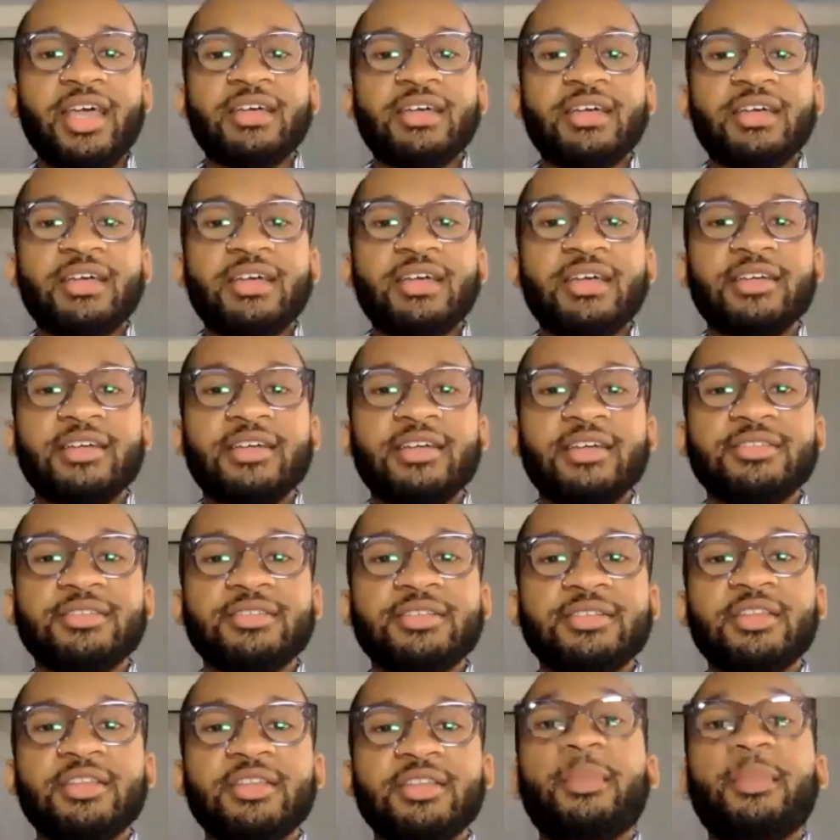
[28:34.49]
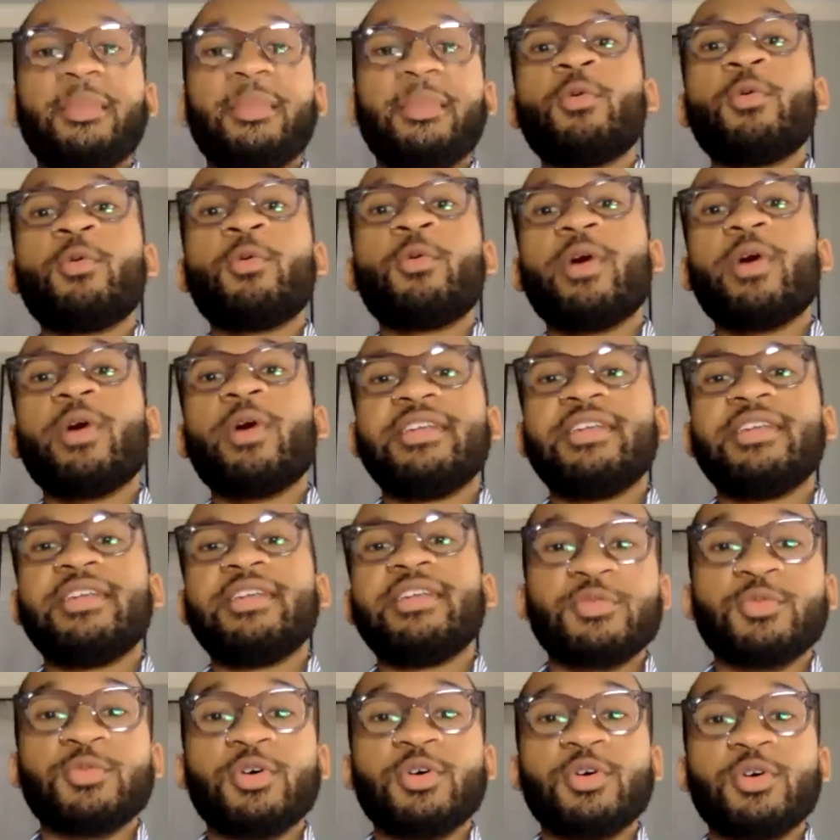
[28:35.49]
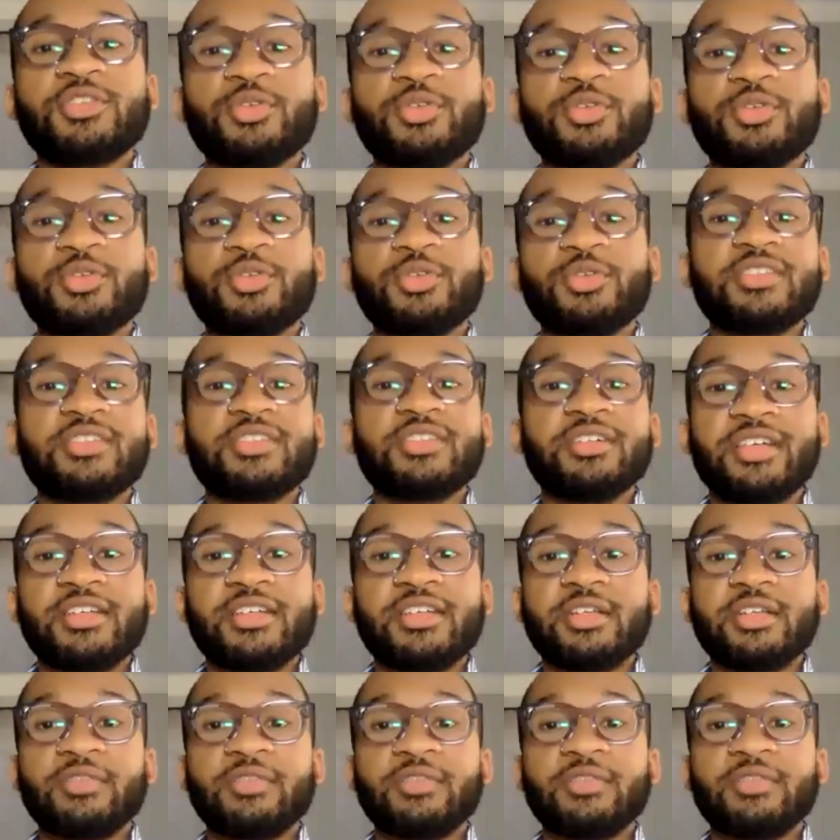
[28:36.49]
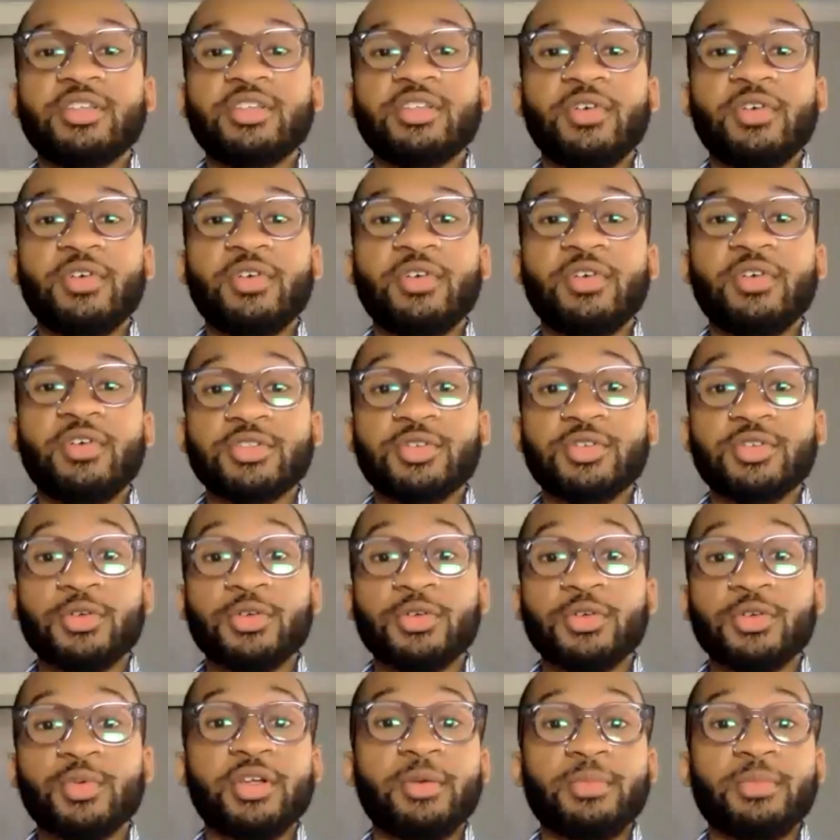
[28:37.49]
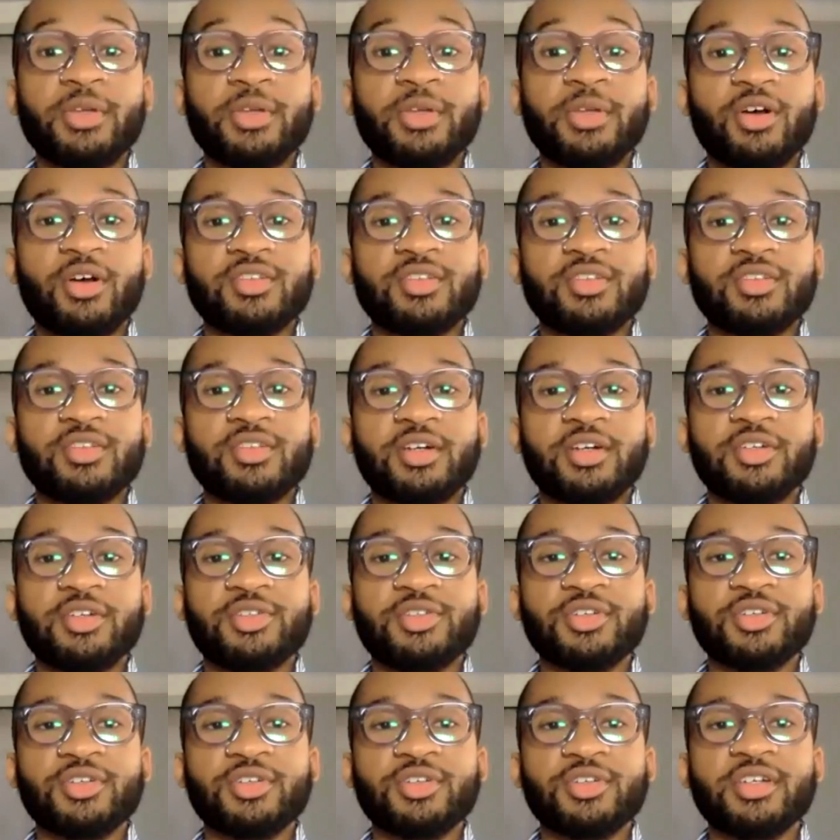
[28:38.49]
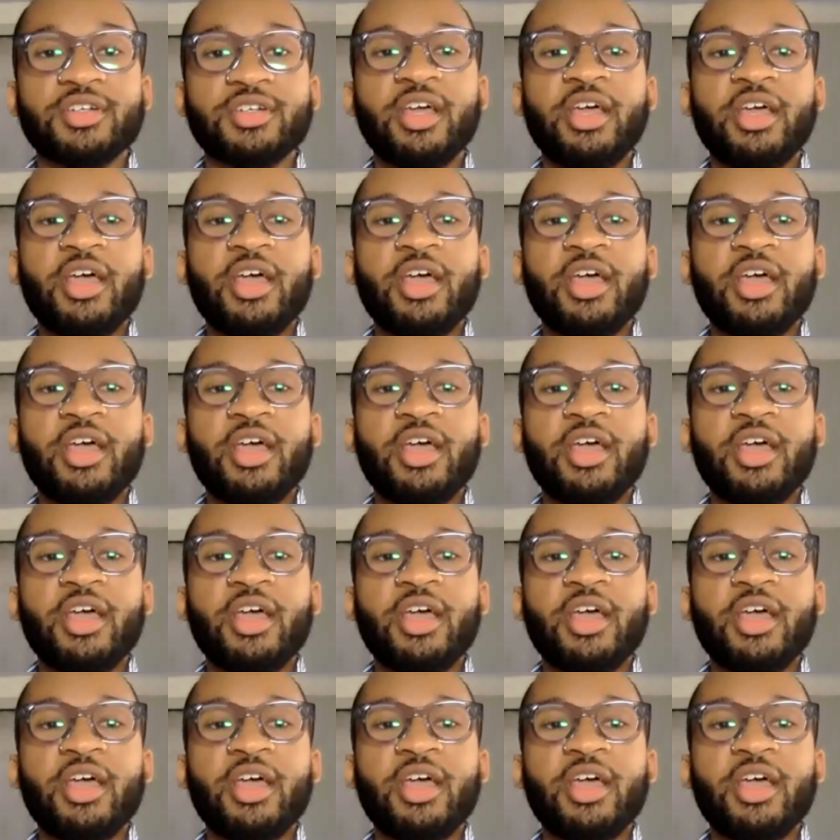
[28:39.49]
And the main way I did this was through the facilitation of these focus groups with young people across the country.